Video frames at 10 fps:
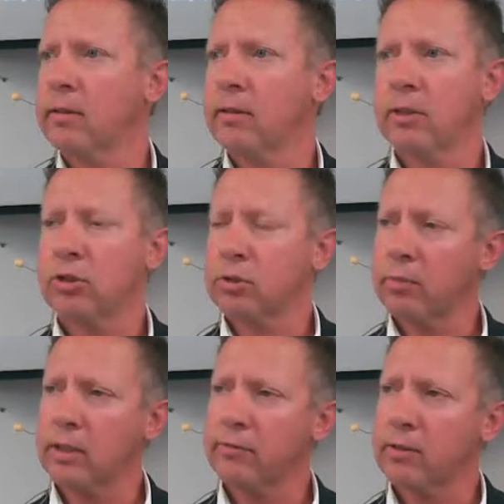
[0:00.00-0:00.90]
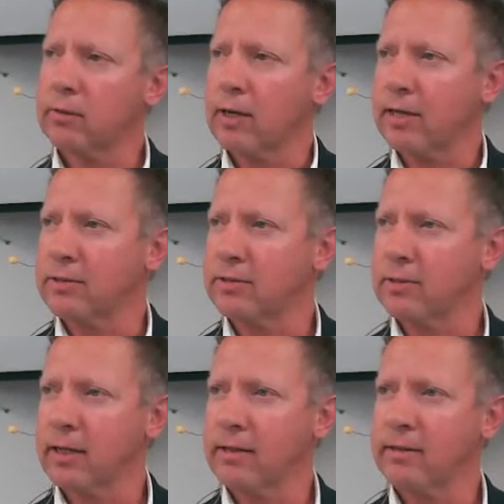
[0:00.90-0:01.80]
then just believe in Christ,
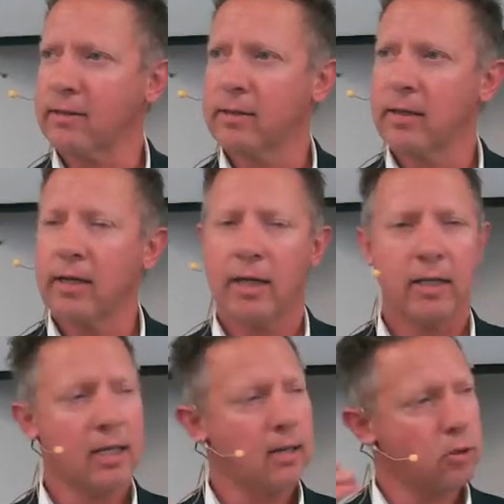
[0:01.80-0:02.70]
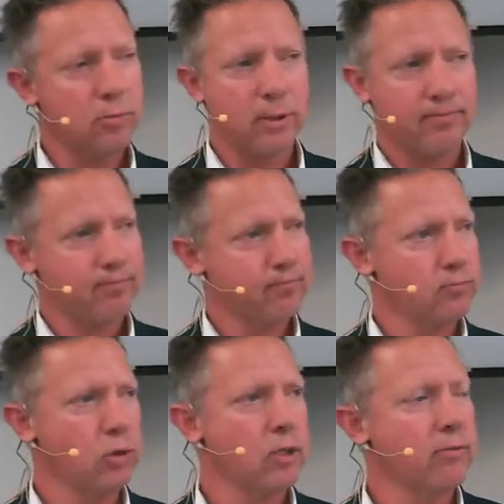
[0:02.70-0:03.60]
right? And at that moment,
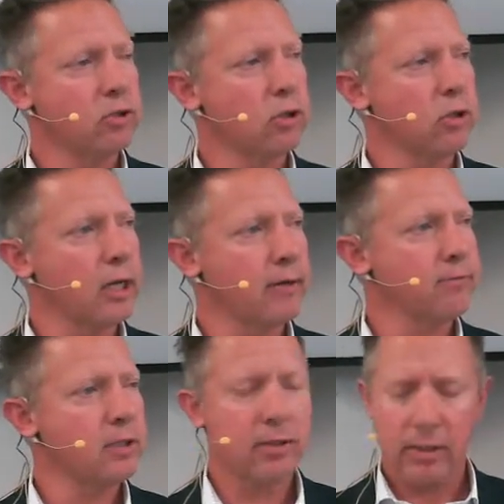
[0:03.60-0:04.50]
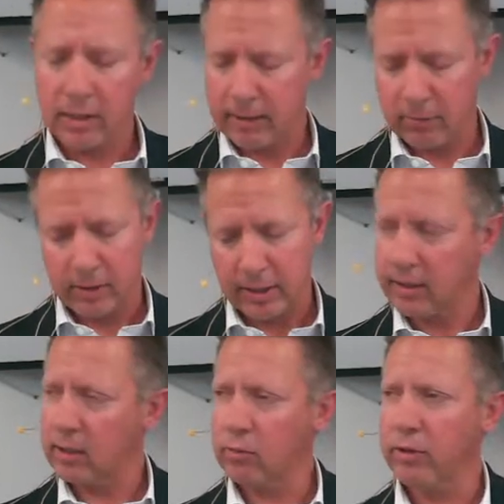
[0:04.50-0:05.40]
you have eternal life. Nothing can ever take
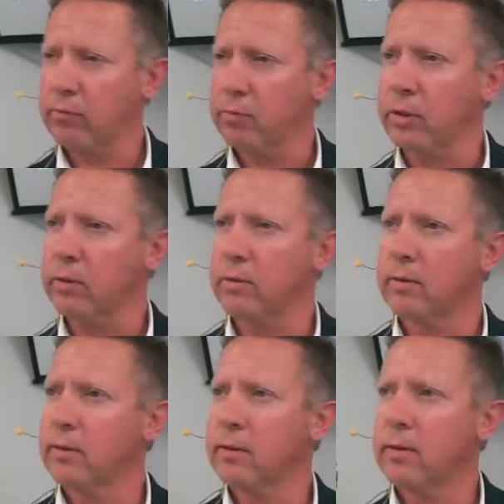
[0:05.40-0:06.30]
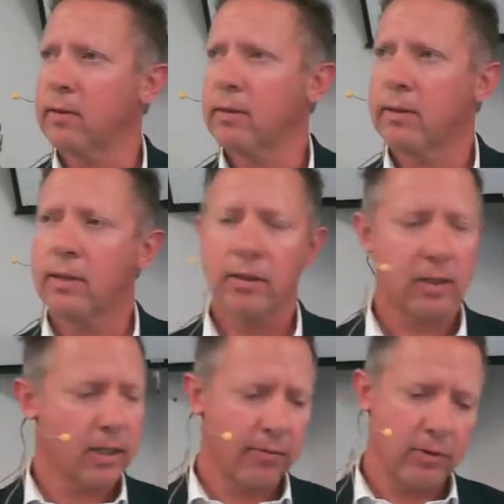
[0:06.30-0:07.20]
that away from you. Nothing
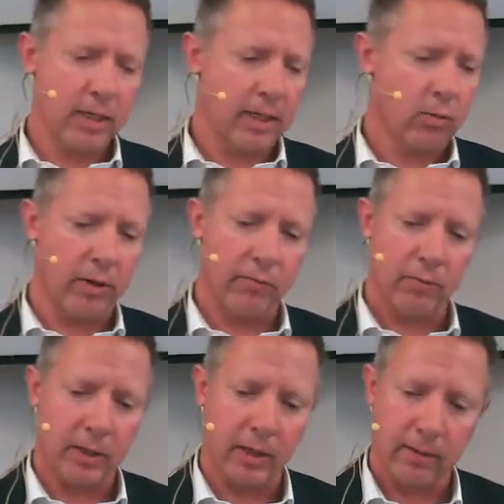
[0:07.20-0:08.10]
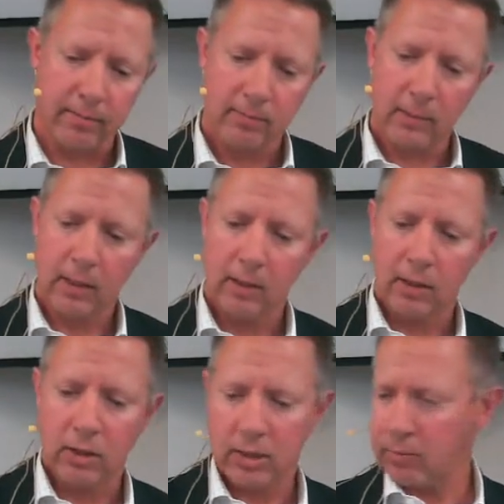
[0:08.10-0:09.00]
can ever take it away from me.
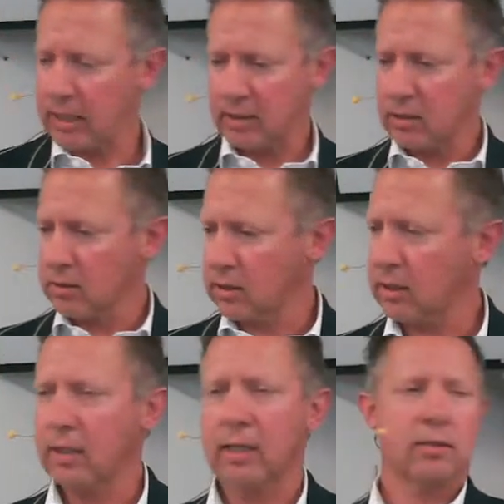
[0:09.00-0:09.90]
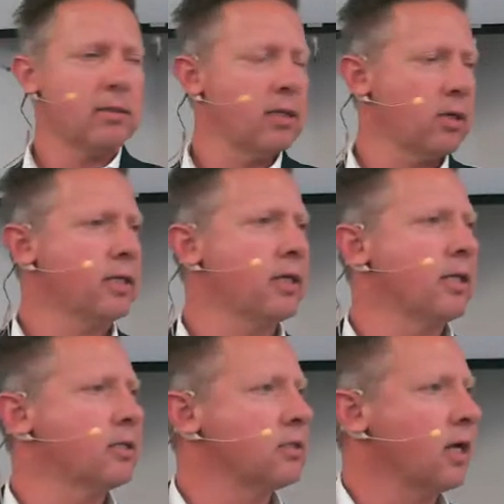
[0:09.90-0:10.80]
You say, but I still sin. That's
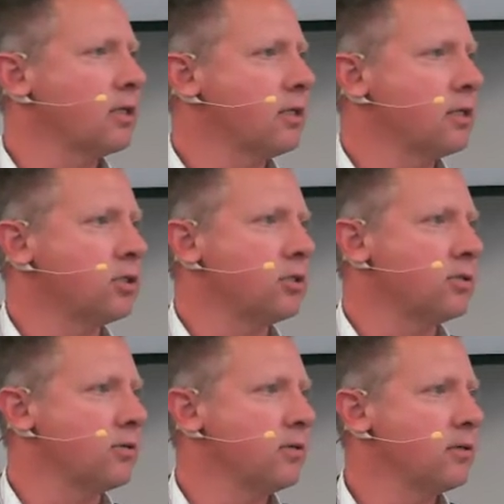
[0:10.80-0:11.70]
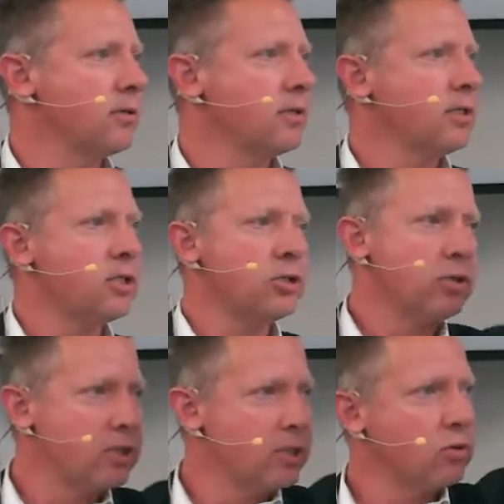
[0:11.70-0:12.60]
not the issue. The issue
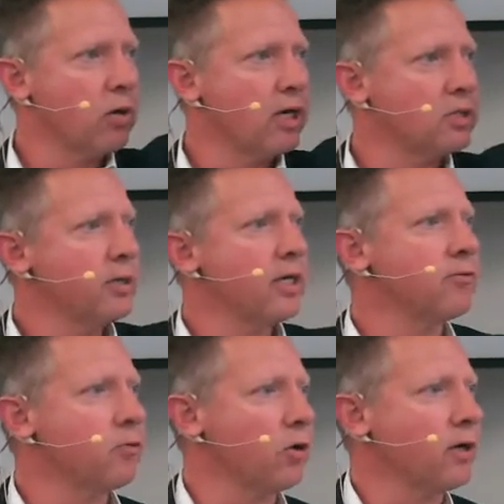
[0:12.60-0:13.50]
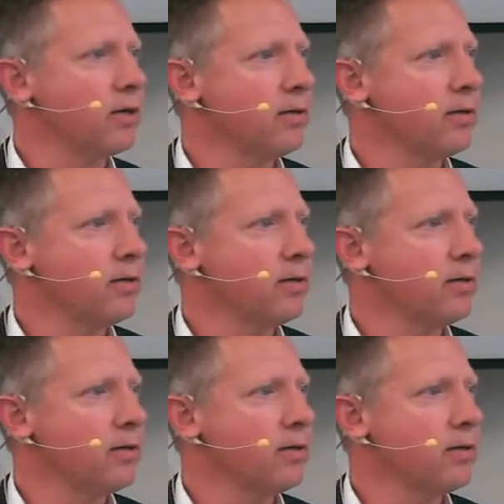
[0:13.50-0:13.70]
is, did Christ pay for it?